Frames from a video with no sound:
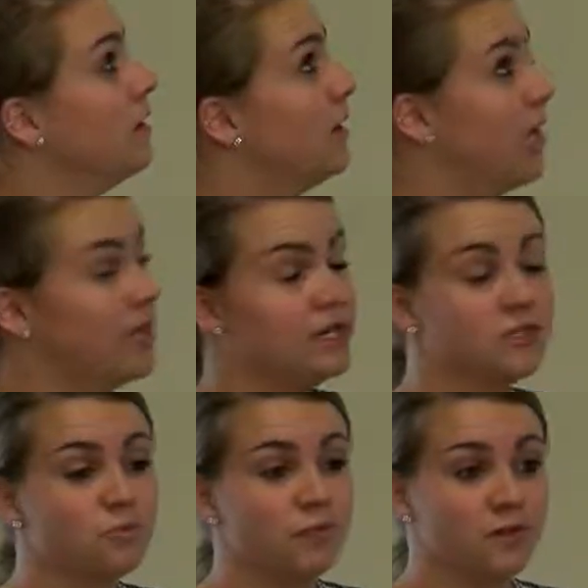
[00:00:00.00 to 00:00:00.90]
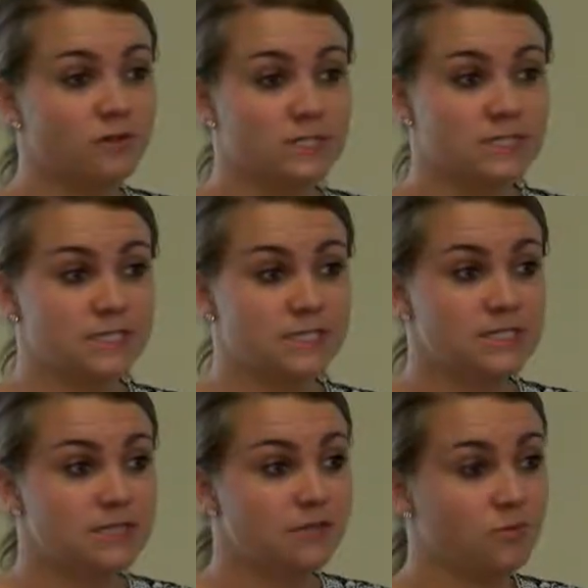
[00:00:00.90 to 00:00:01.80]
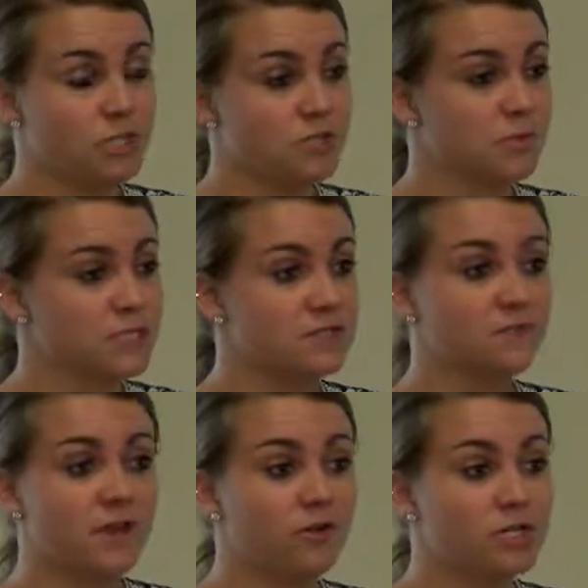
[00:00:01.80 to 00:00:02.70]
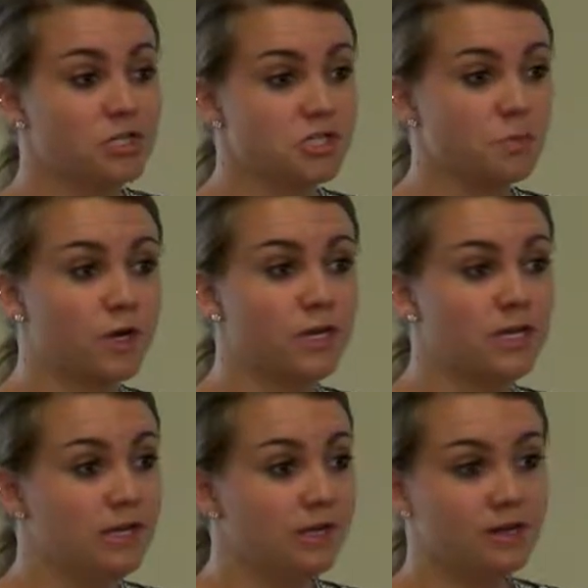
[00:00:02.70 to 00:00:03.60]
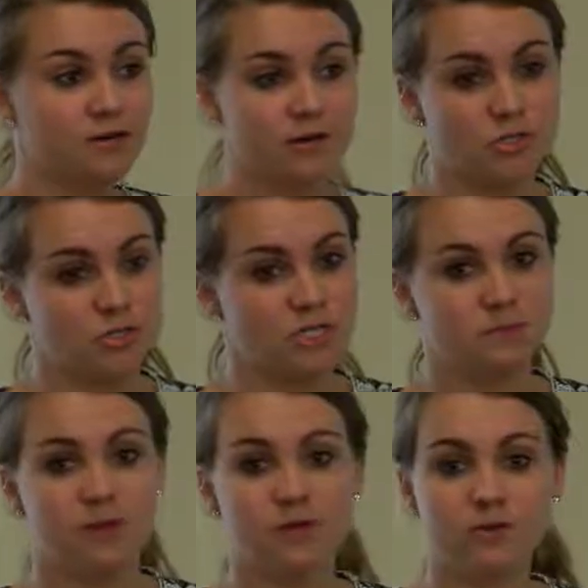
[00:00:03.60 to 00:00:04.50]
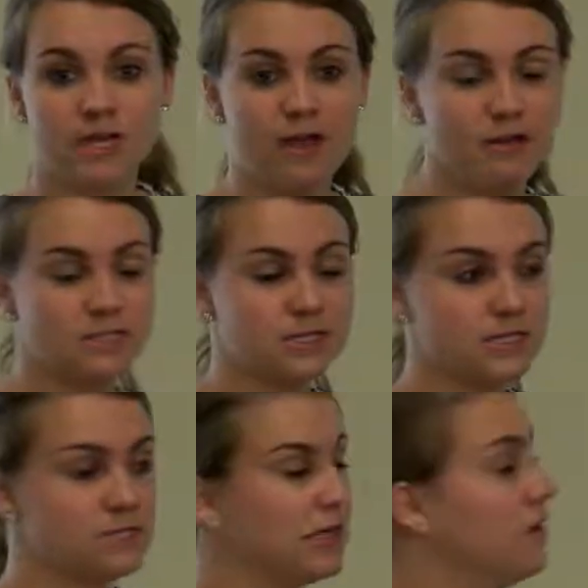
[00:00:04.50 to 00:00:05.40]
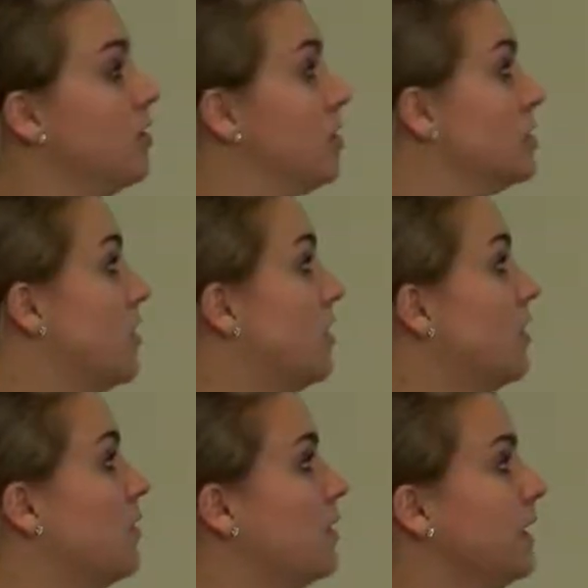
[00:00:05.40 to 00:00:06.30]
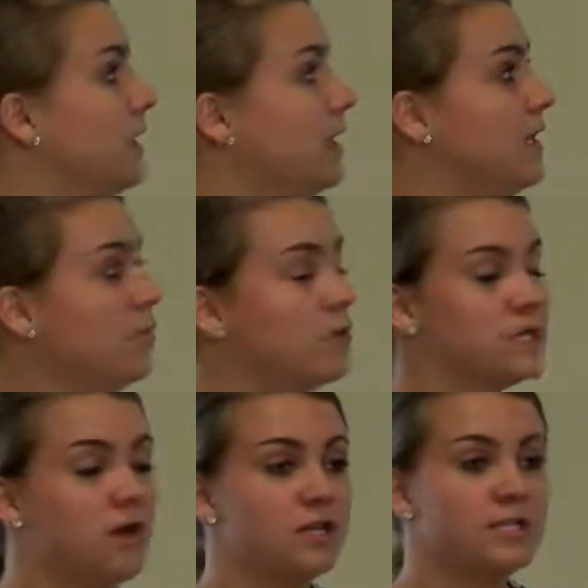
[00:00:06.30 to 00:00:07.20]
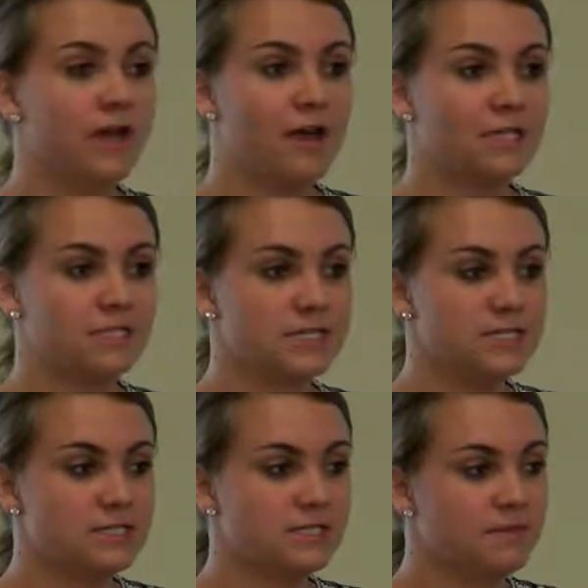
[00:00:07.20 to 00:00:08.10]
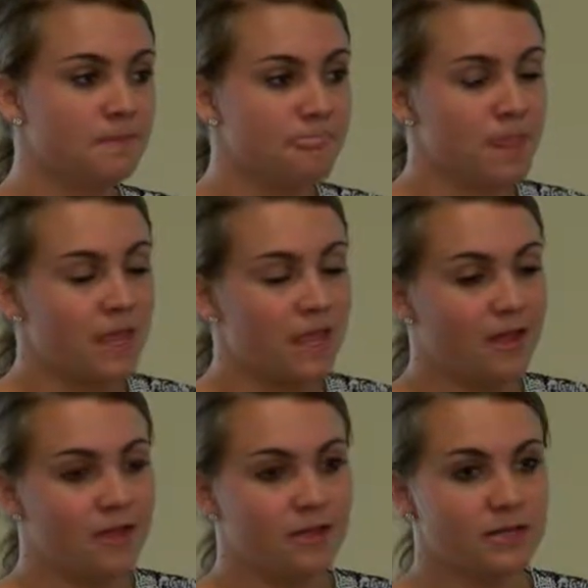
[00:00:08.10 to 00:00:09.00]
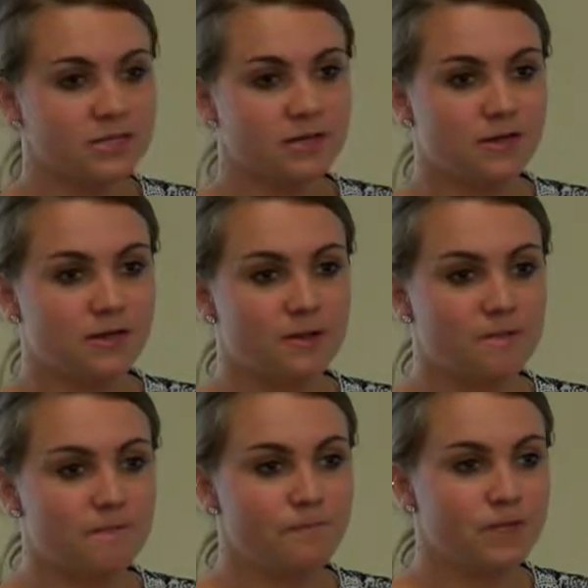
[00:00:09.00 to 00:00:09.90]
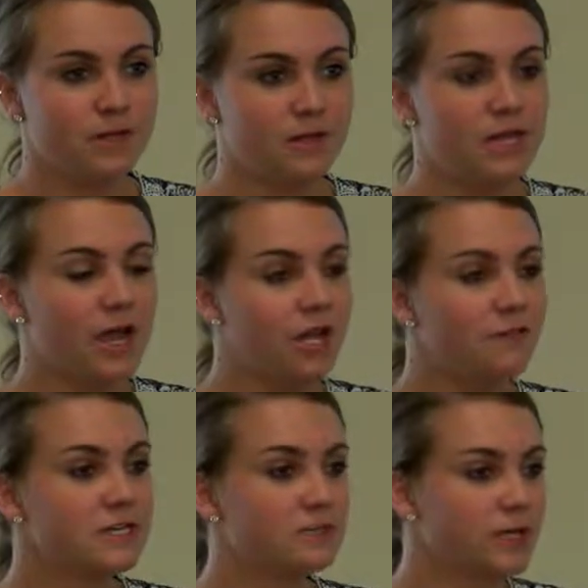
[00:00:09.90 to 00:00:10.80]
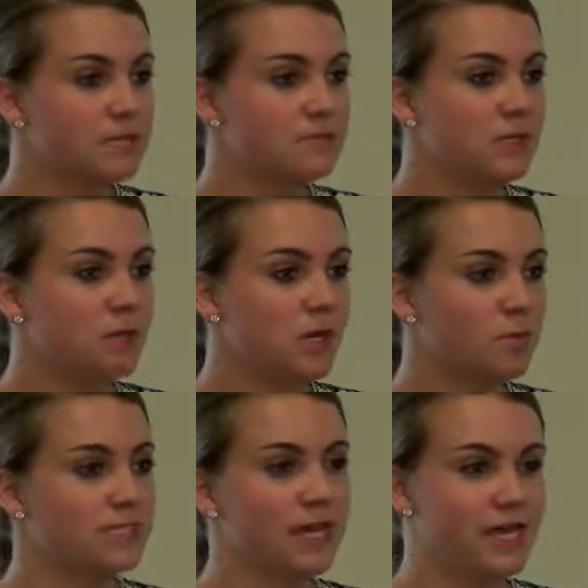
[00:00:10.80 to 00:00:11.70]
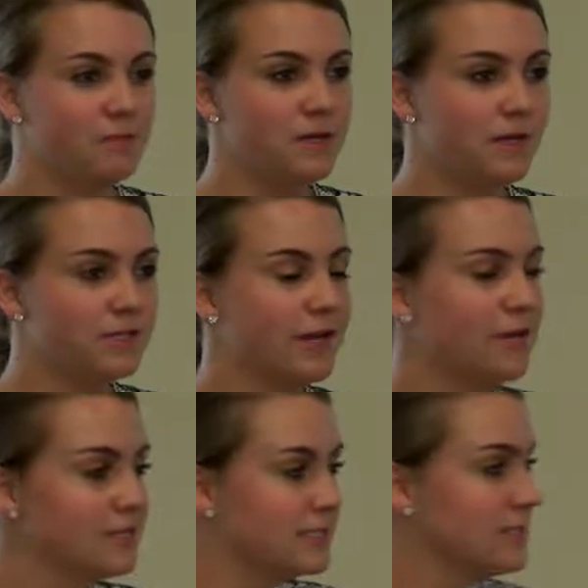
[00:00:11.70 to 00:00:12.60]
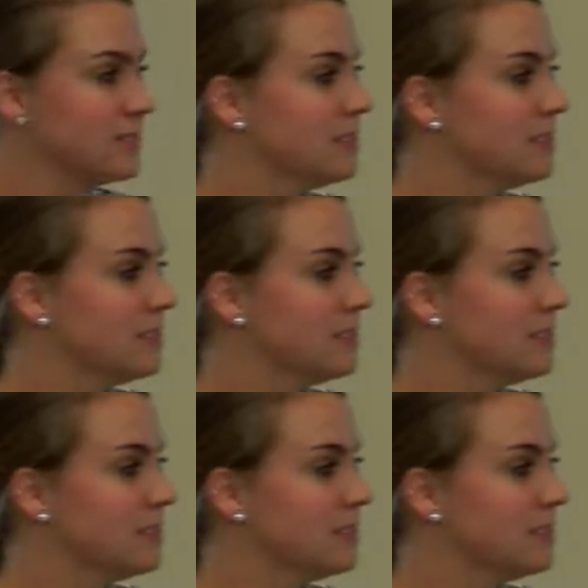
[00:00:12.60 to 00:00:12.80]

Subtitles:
end renal disease, which was the fatal condition where he needed a transplant or dialysis. So he was on dialysis, and he kind of explained to me what it was like being on dialysis.